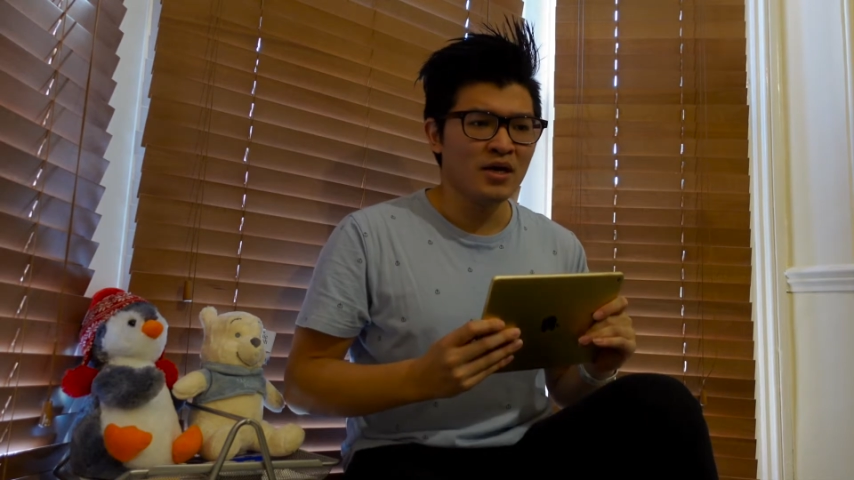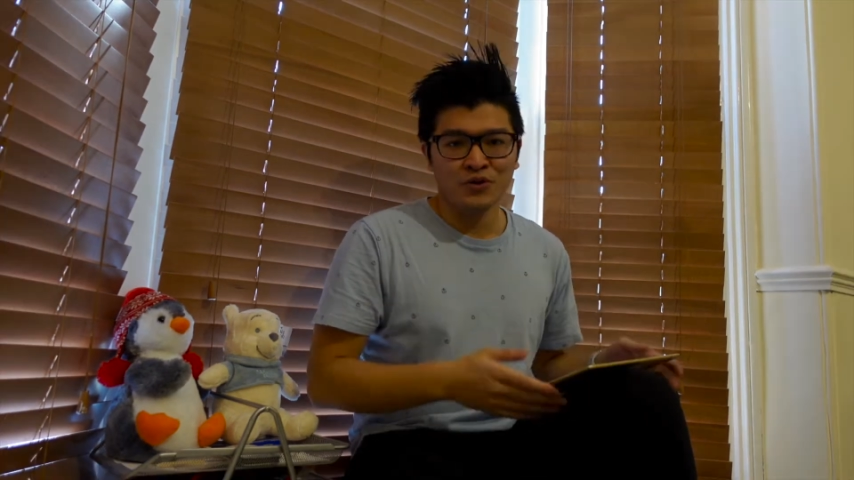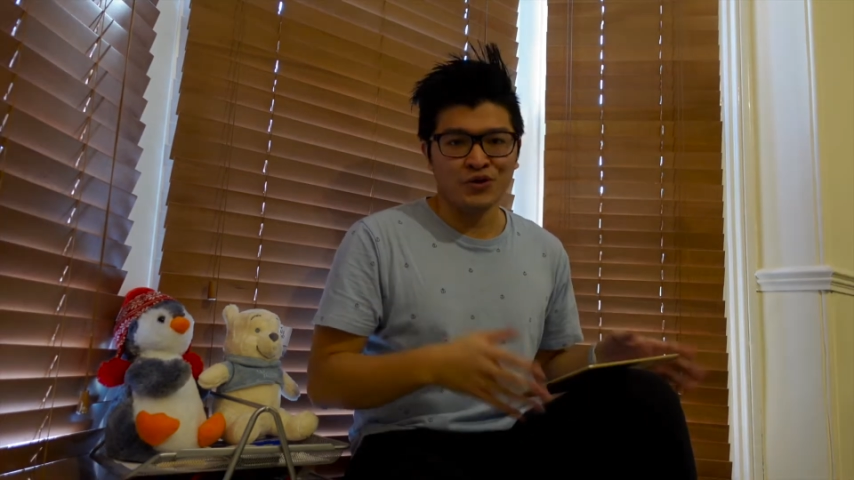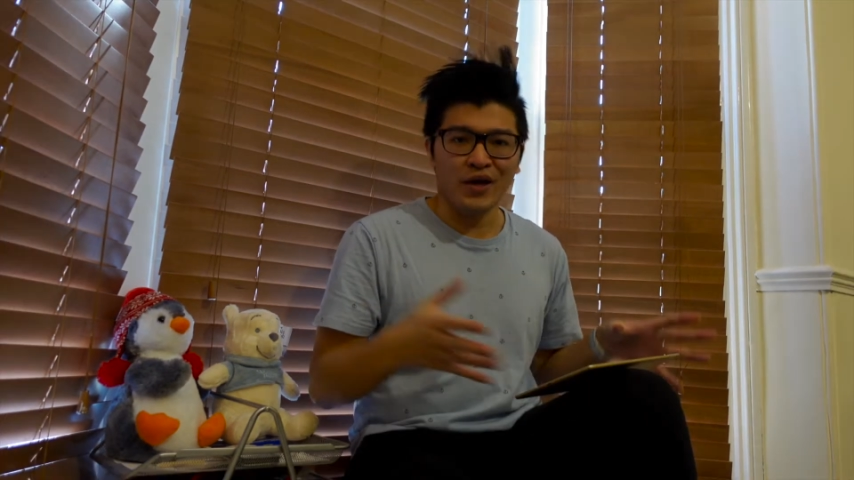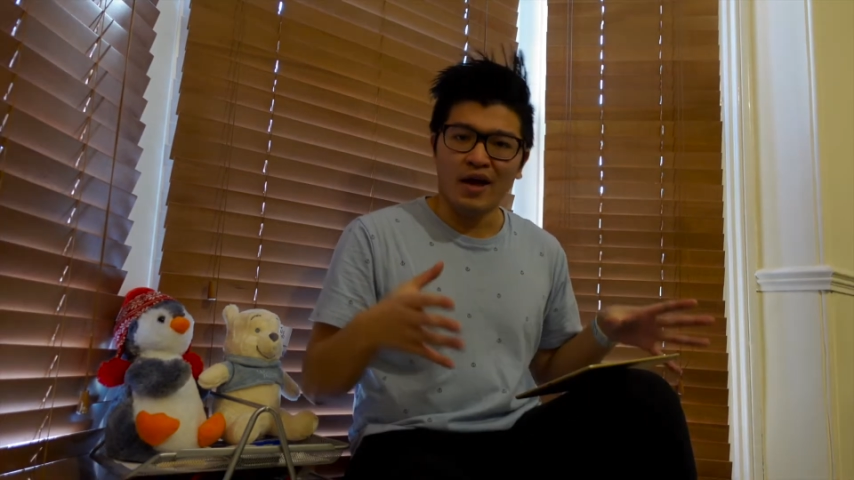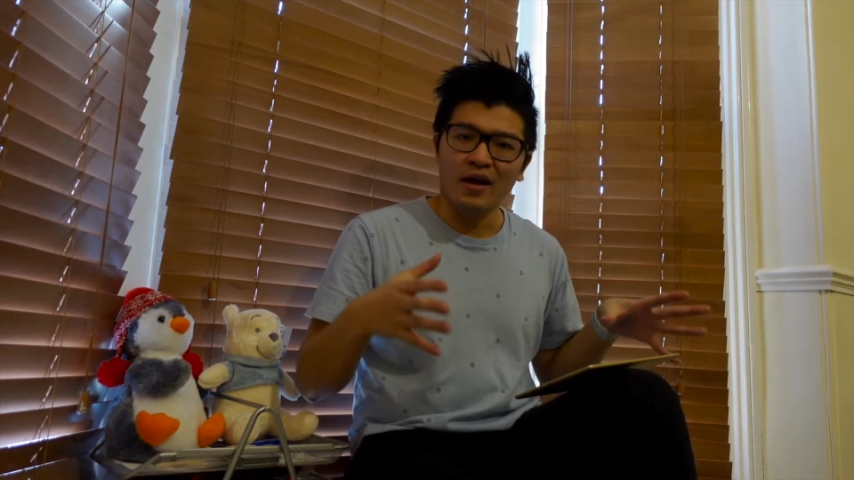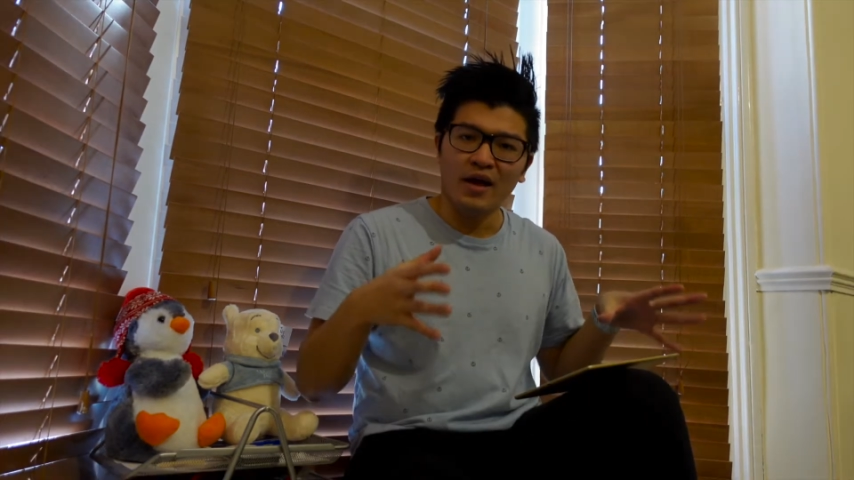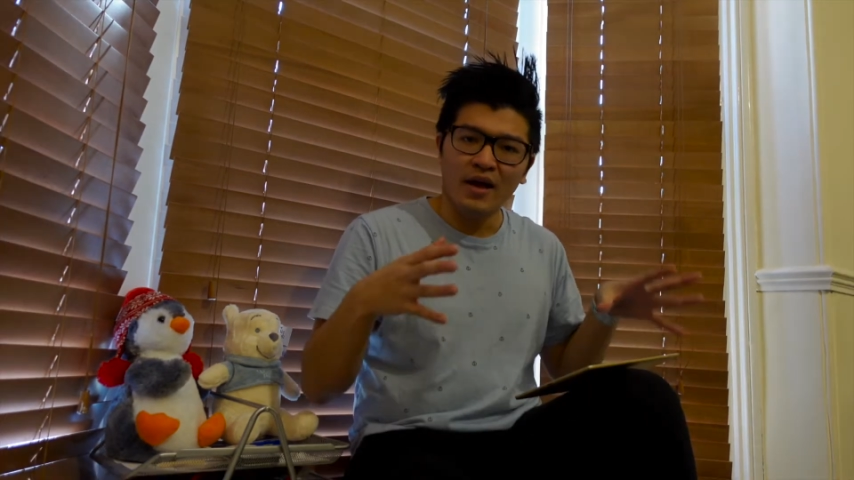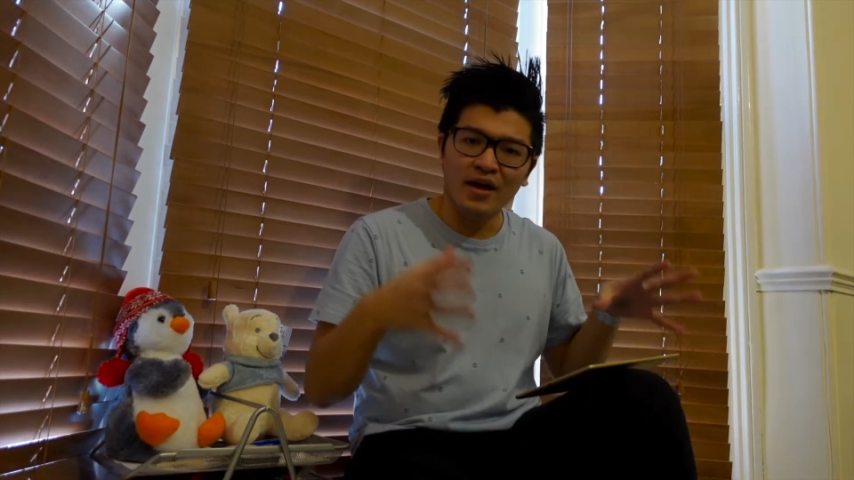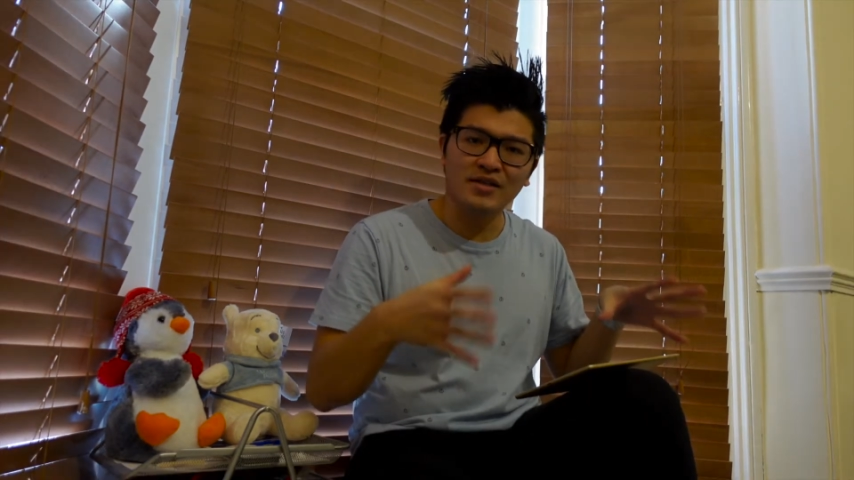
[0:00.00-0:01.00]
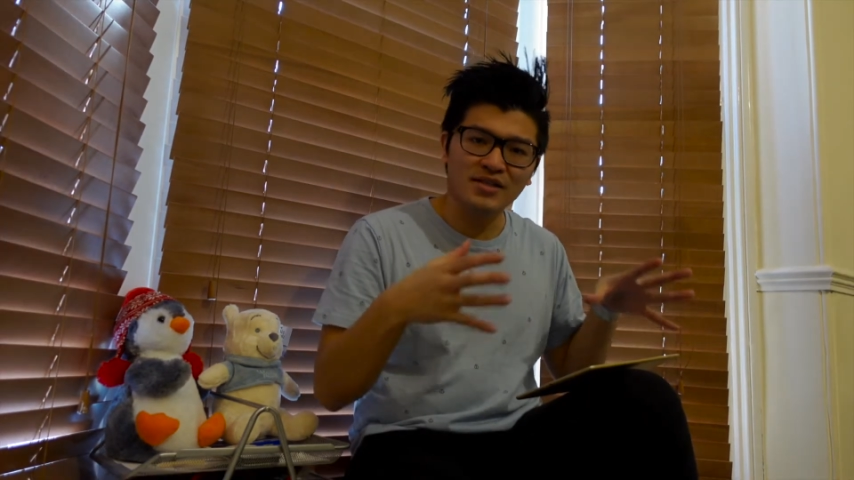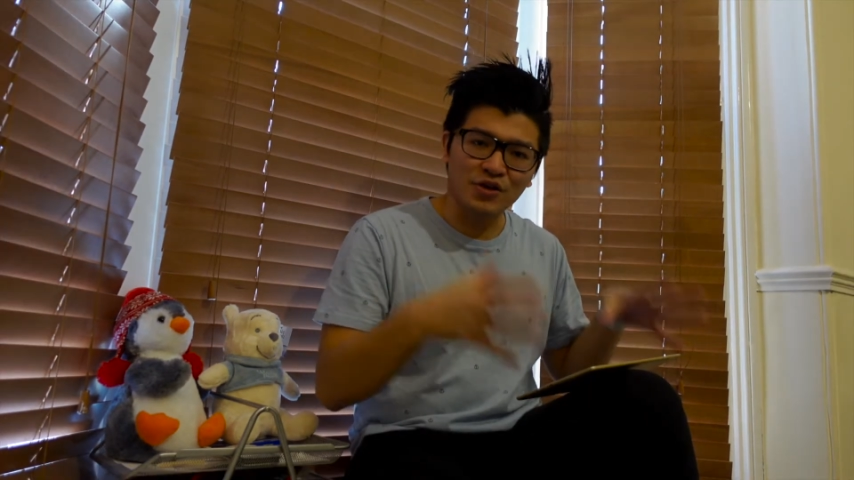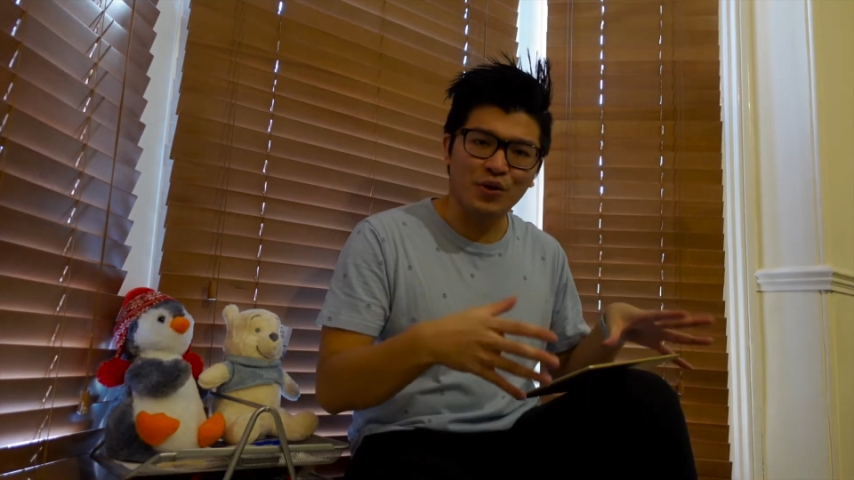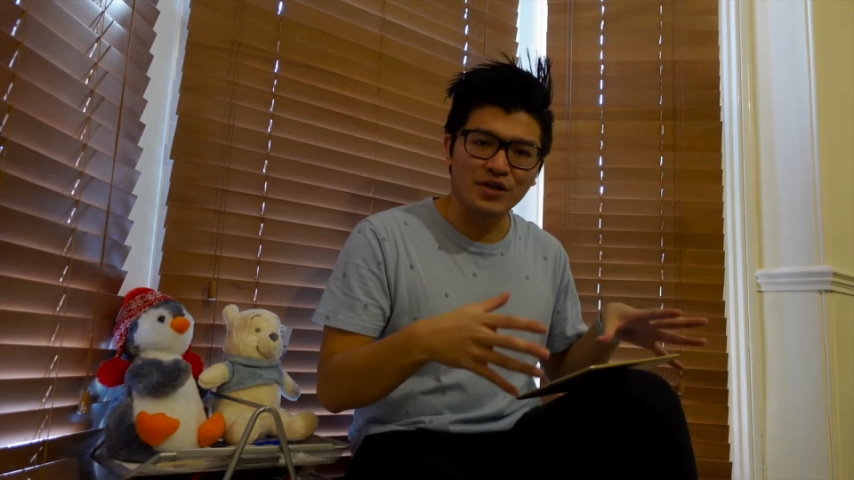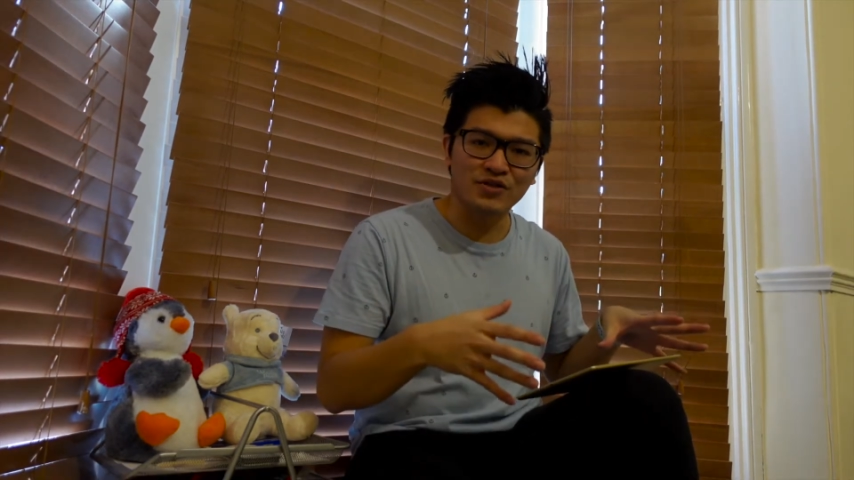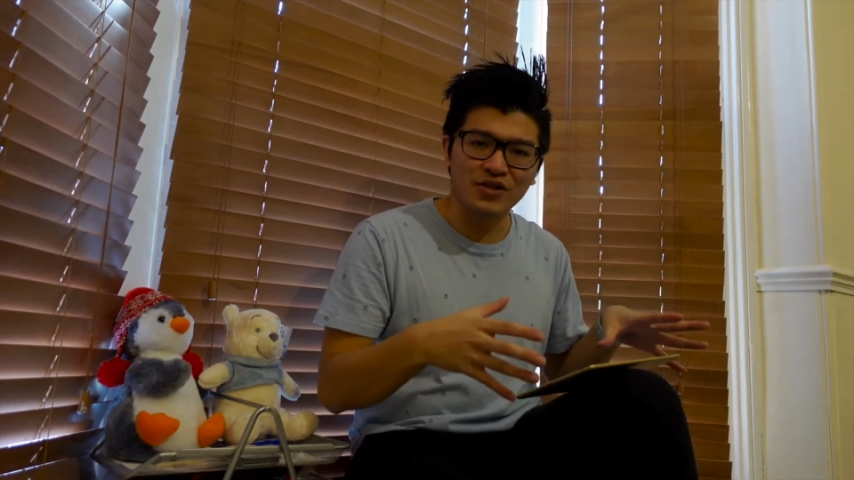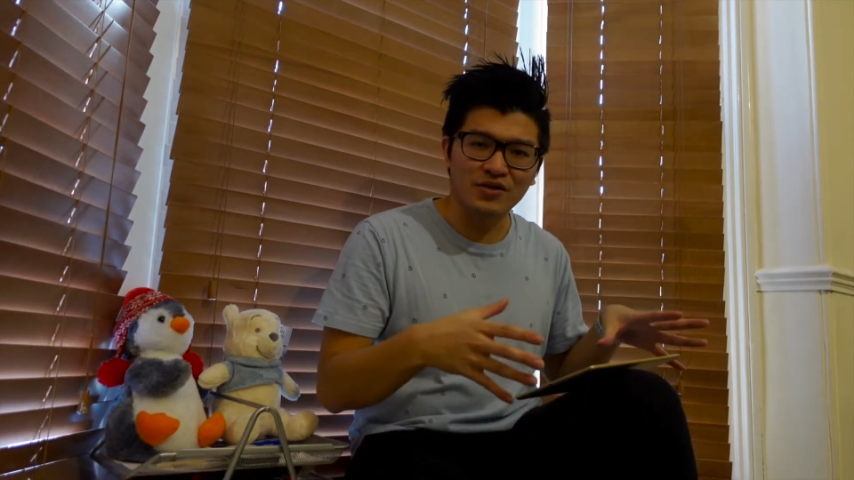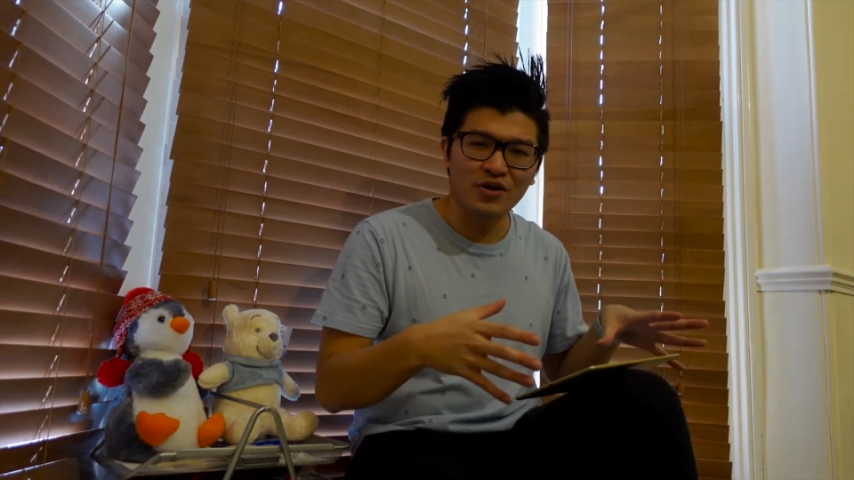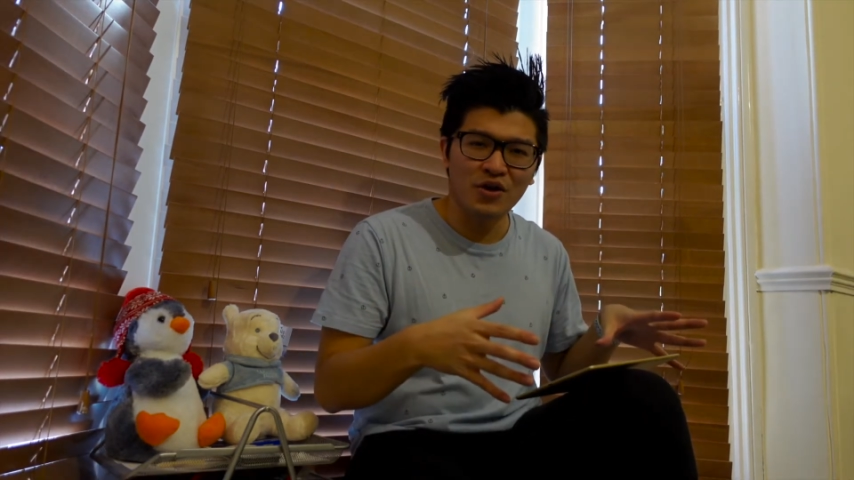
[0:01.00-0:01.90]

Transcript: So yeah, here's the question.